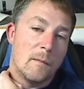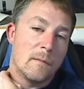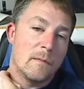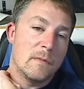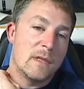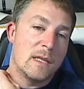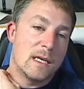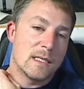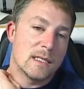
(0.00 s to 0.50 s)

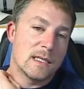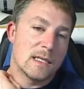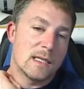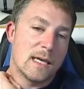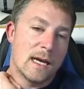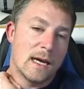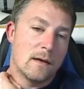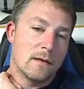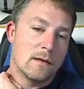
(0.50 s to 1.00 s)
This
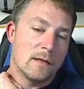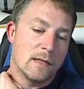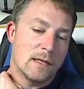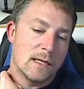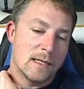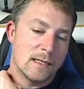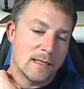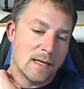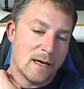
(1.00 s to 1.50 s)
account
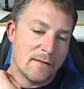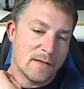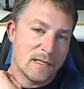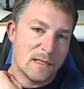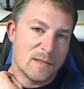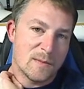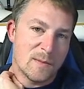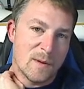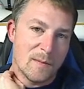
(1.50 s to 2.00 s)
is
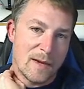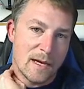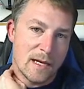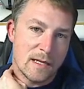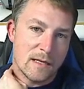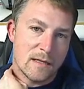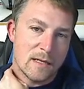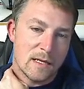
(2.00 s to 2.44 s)
obviously my main.